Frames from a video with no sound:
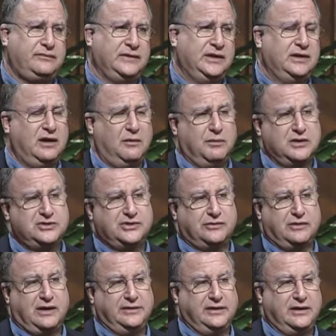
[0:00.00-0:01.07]
in how much
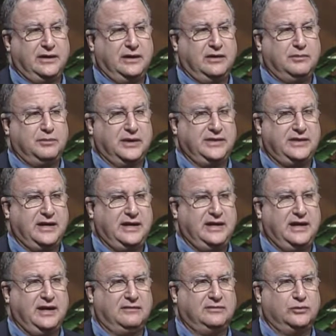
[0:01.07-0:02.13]
they're on the air, but they
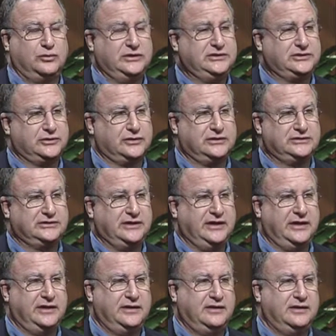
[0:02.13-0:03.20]
have a resource
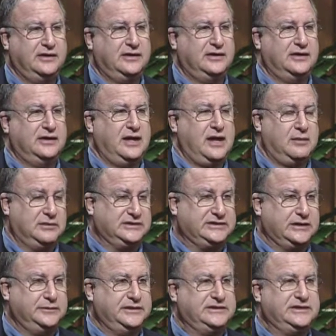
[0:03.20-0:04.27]
in
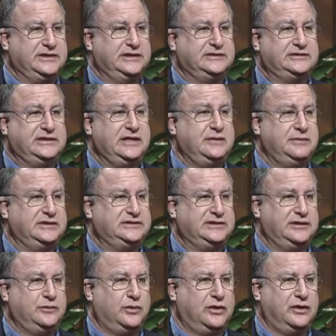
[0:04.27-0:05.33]
MSNBC and
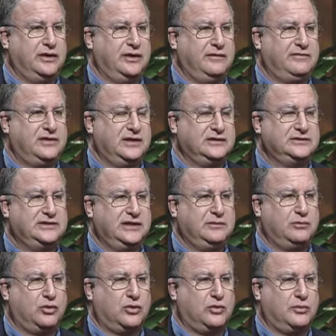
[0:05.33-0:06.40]
CNBC where if things need
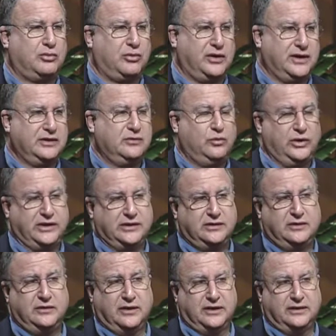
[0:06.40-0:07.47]
more reporting, we can
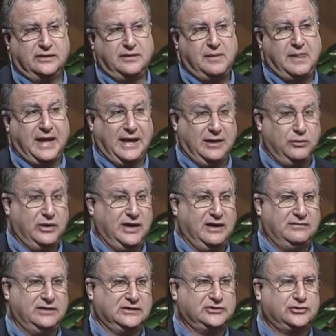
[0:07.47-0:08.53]
do it. And we
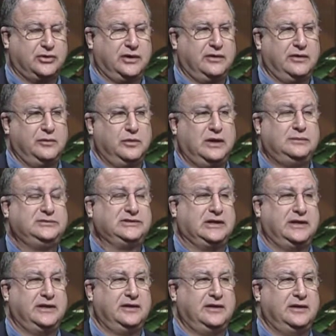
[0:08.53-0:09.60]
have an extraordinary
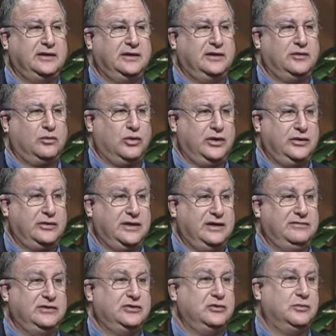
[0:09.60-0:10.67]
website where you can
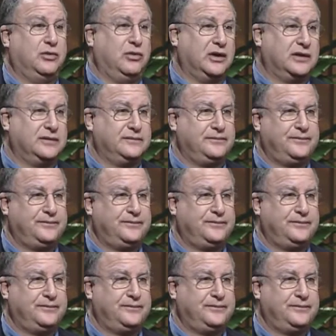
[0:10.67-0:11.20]
even do more.